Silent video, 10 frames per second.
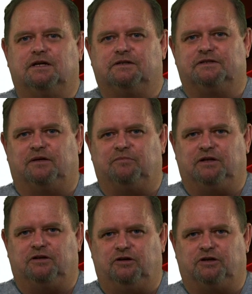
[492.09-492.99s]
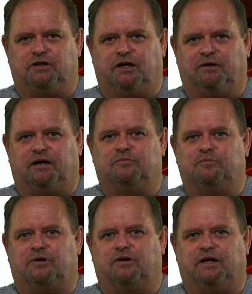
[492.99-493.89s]
does that mean that you can go out and
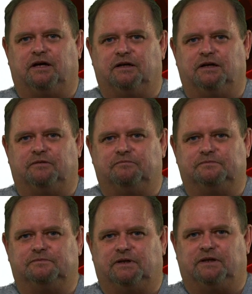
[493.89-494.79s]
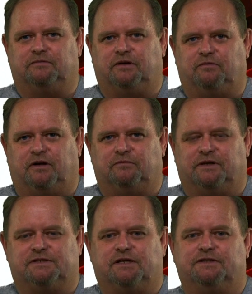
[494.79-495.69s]
buy a railway
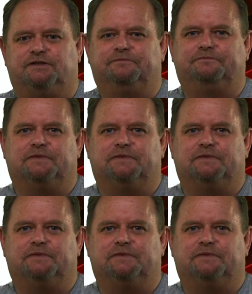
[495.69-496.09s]
station?